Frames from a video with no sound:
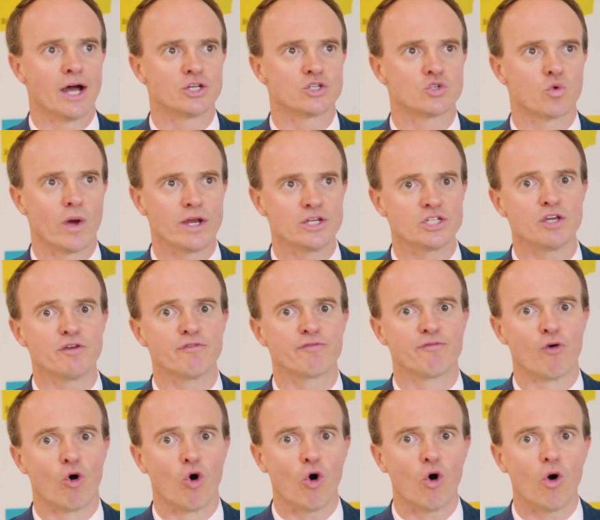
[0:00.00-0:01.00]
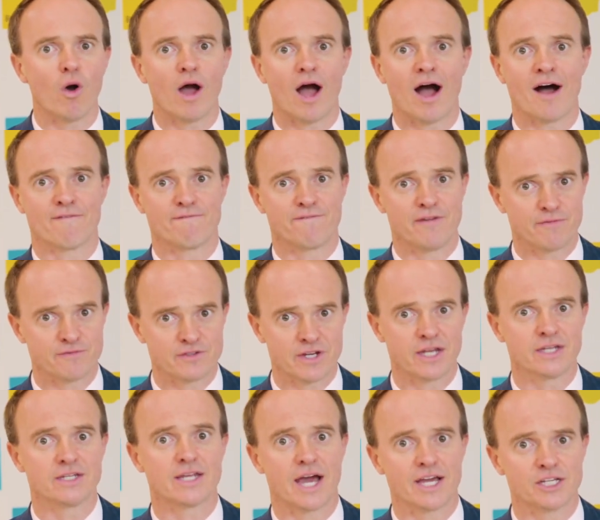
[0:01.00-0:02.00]
24 are
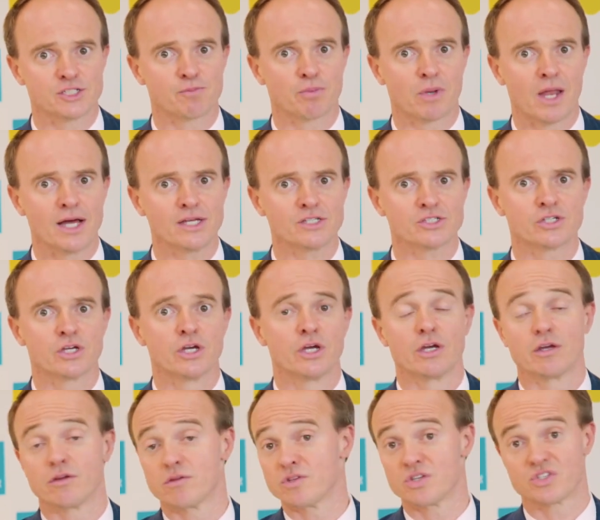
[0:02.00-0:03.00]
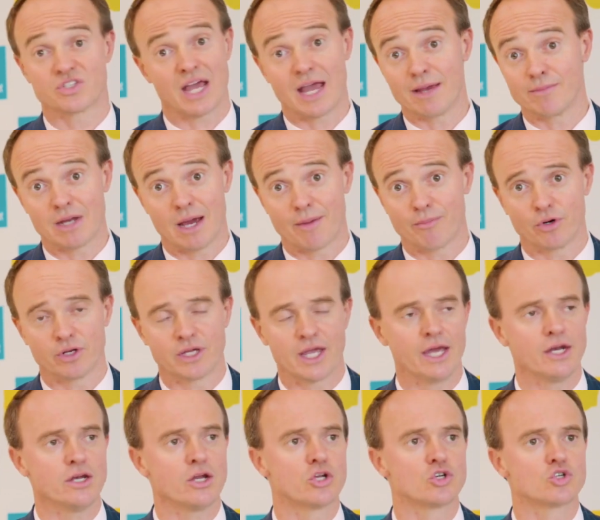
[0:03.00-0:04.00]
15 days plus. The same number
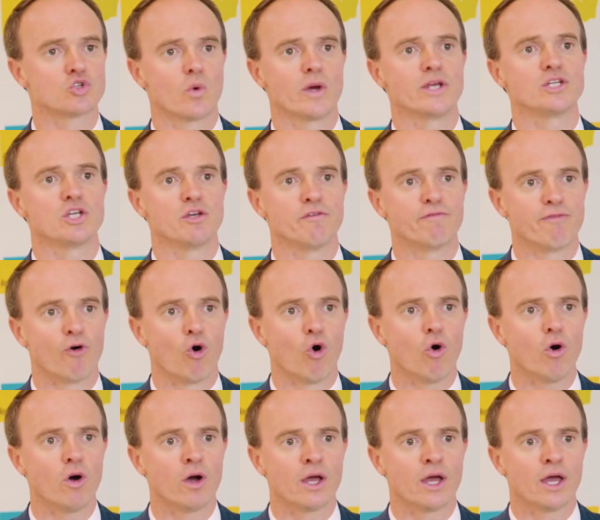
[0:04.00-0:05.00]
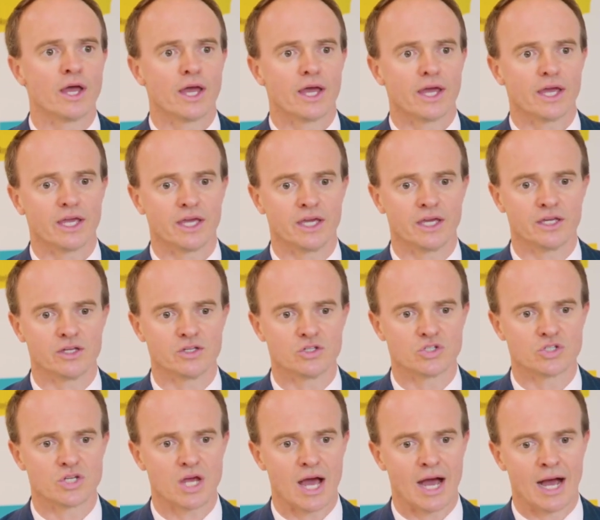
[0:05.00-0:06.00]
again, 24
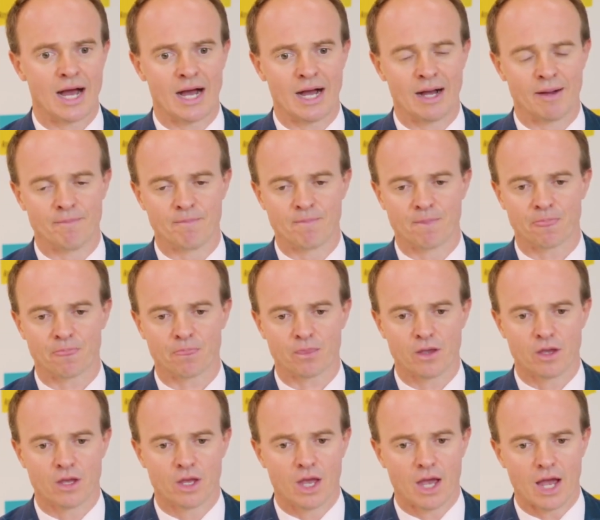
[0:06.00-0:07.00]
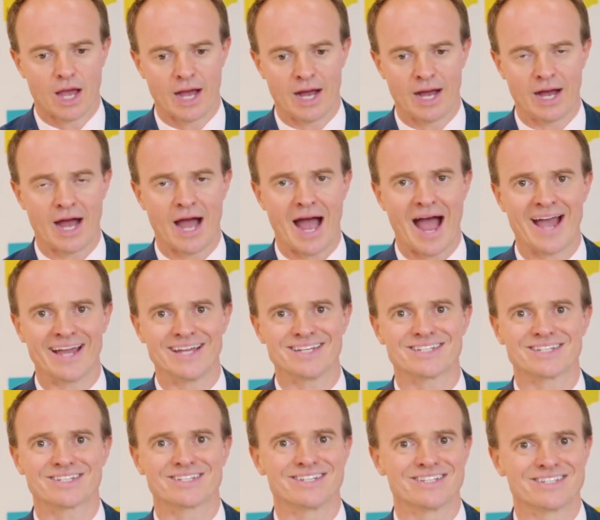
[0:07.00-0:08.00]
is 8
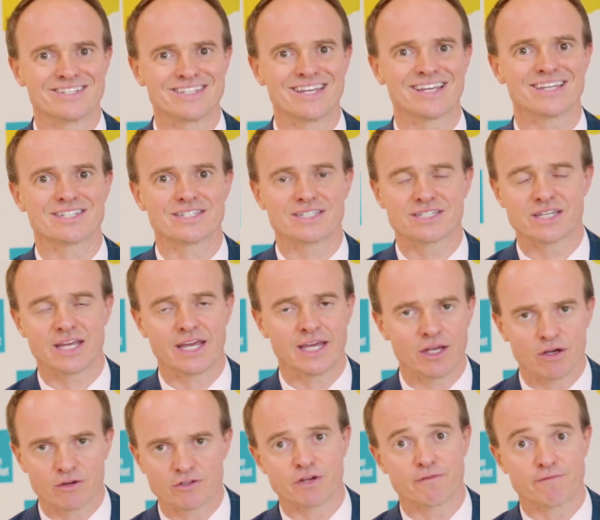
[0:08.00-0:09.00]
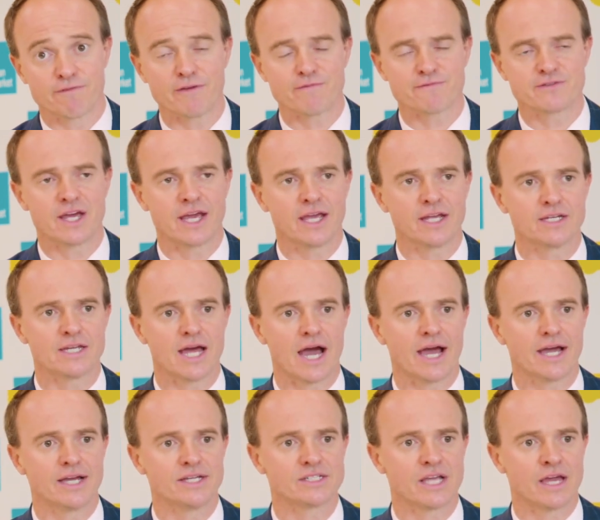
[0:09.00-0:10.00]
to 16 or to 15
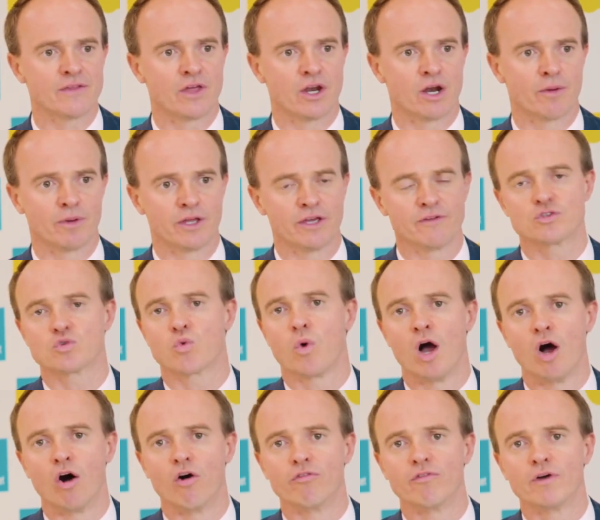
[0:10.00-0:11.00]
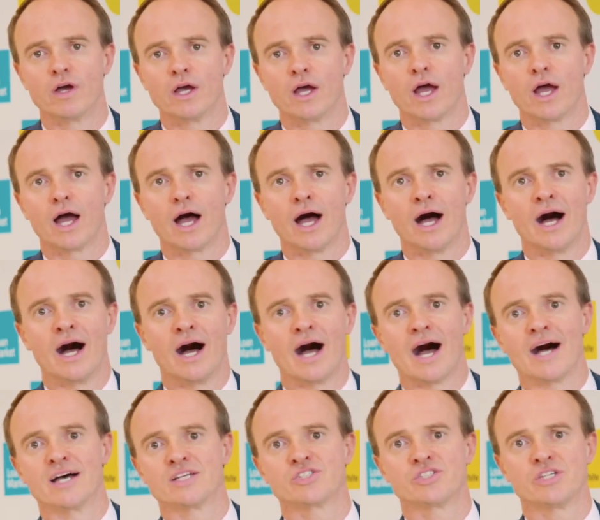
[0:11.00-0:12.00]
days, and then I believe 12
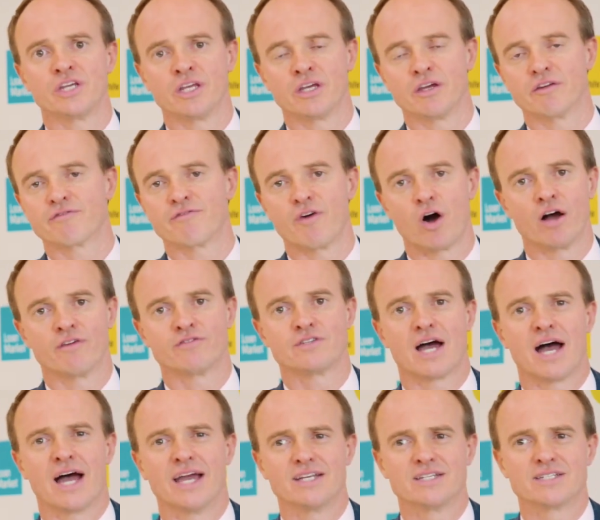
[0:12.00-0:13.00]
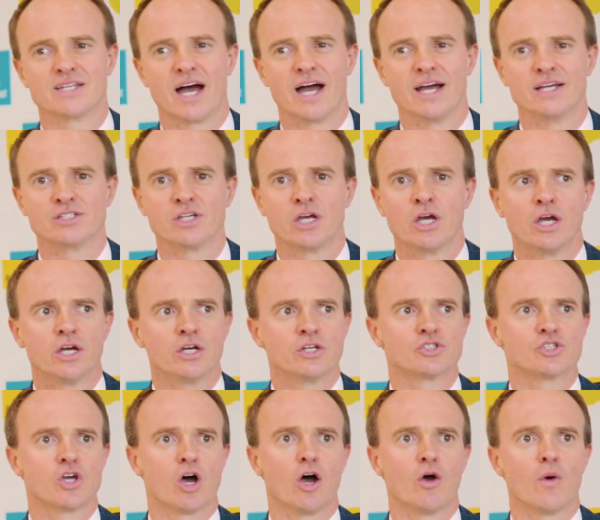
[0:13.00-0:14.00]
are sitting at 5 to 8 days.
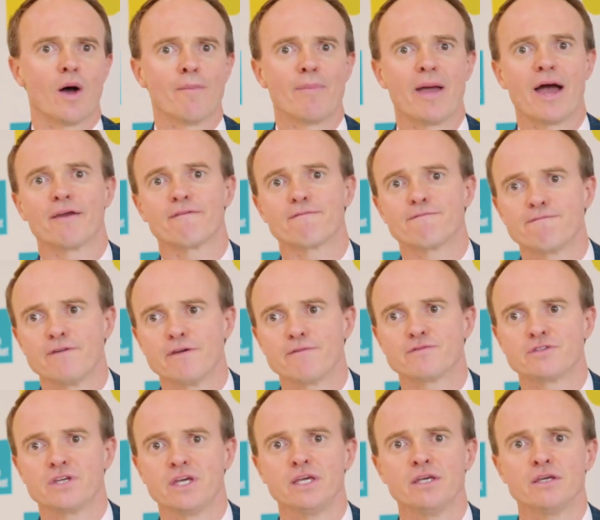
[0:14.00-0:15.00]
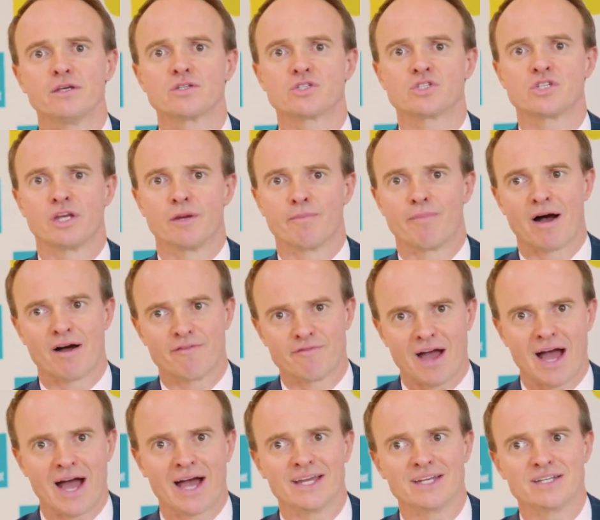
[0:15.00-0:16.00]
So about 50 sit above
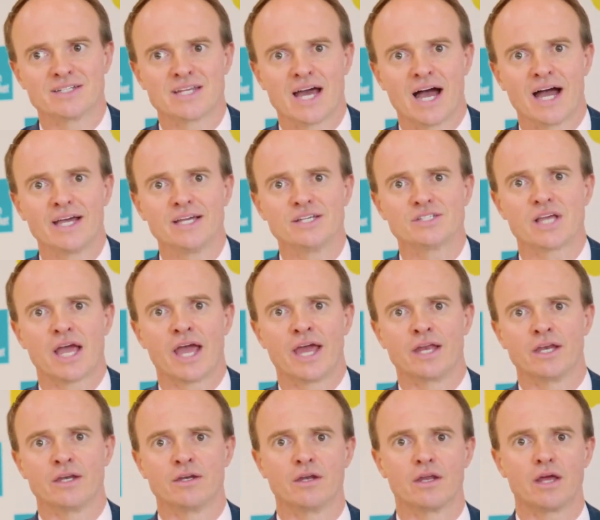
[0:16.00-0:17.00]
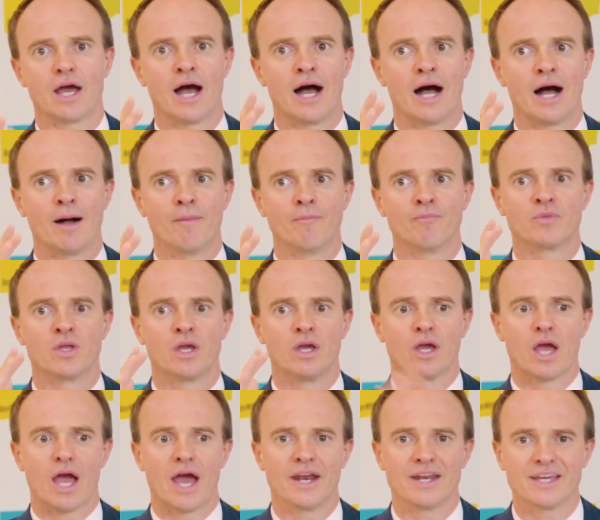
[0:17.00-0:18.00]
8 days, and
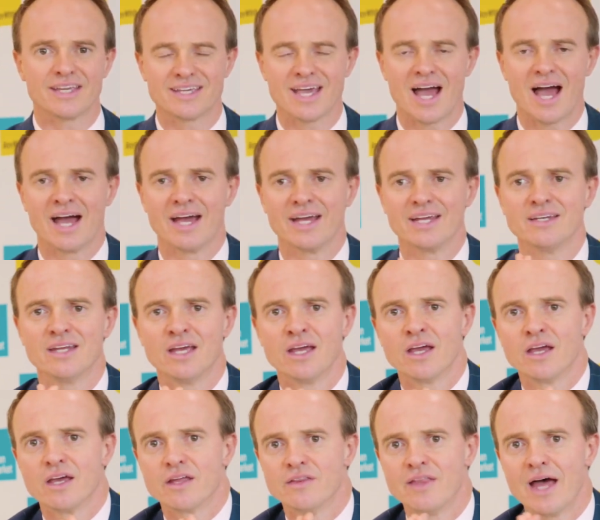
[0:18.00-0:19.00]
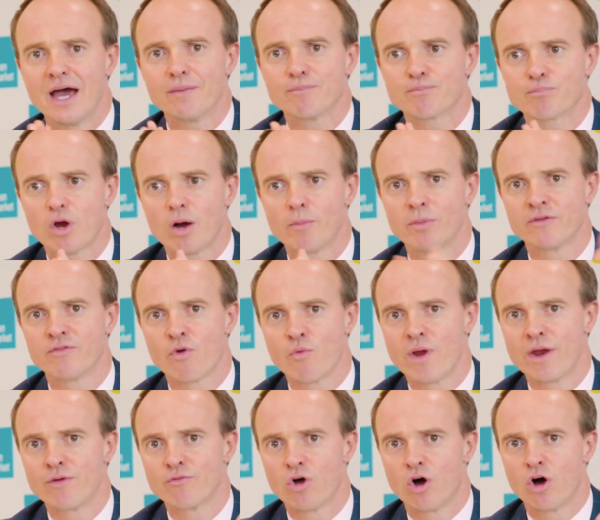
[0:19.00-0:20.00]
again, that probably of a
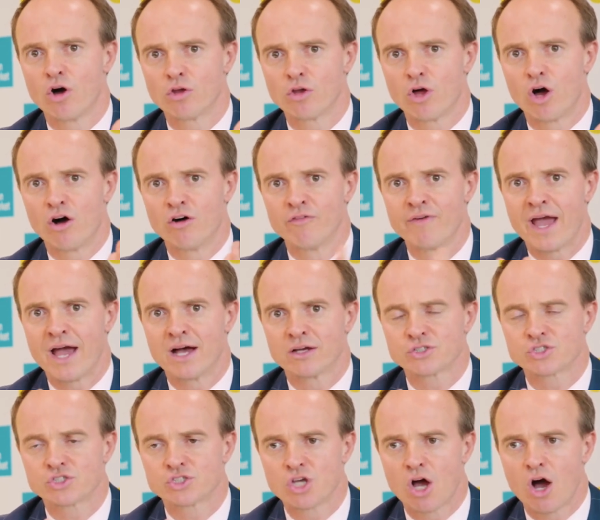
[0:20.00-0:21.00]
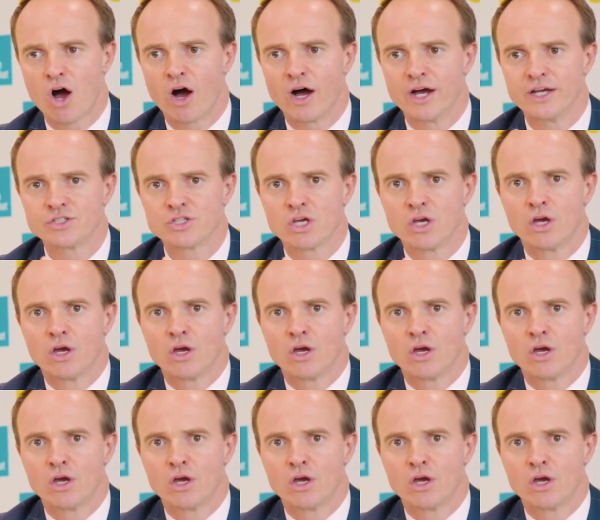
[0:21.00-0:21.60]
rent roll of our size